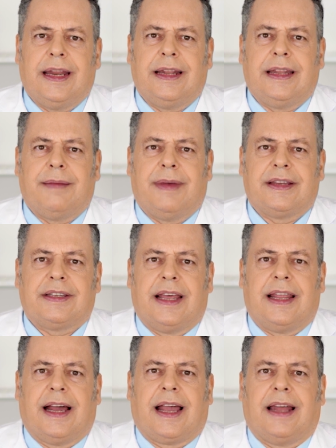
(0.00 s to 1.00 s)
as
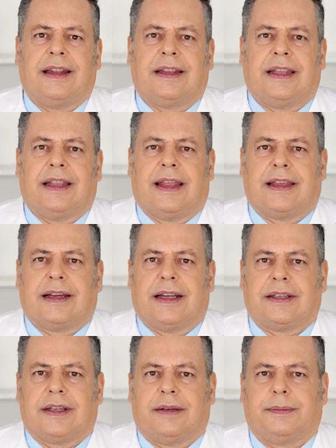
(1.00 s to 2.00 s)
an indirect
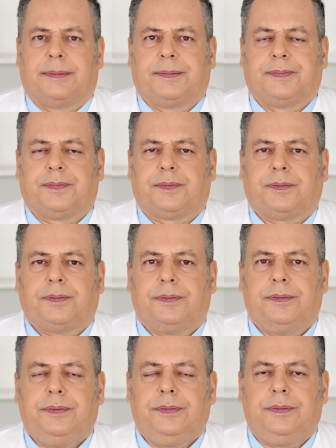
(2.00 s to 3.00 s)
measure of
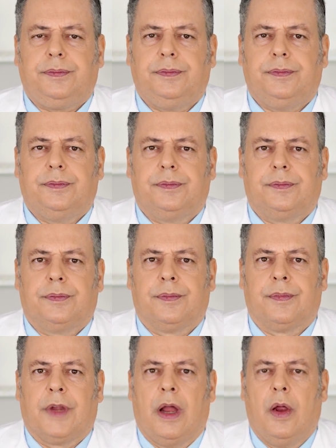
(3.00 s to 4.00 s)
abdominal fat,
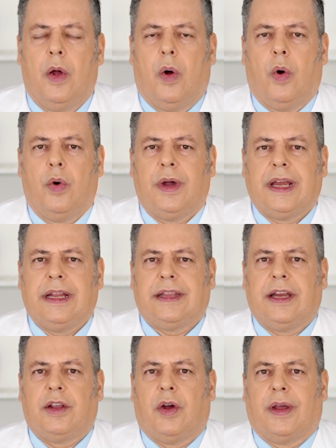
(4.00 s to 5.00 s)
and is recommended
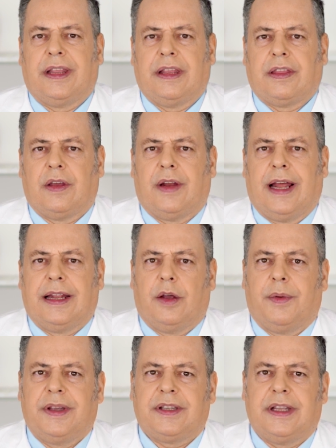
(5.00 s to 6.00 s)
for use
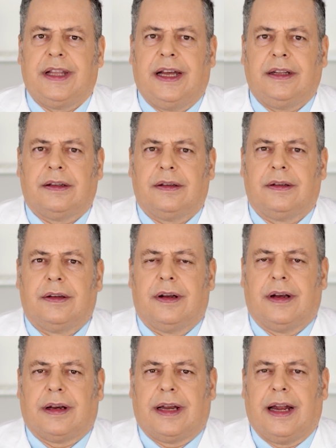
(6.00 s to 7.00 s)
along with
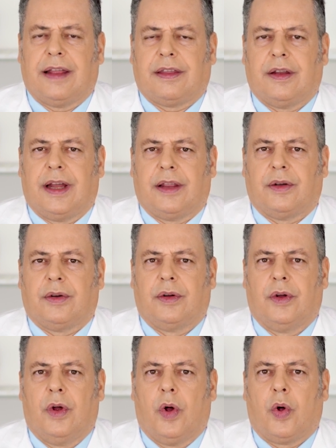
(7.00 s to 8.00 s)
BMI
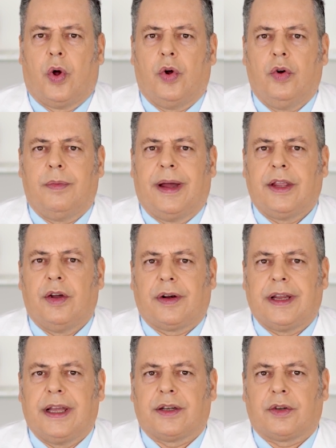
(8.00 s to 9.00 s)
to predict
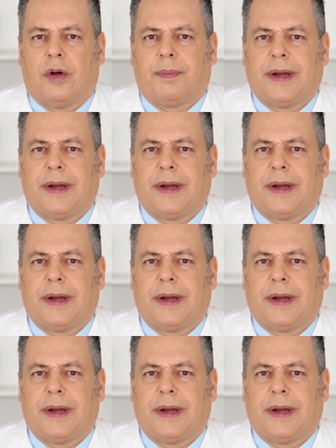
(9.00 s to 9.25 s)
risk.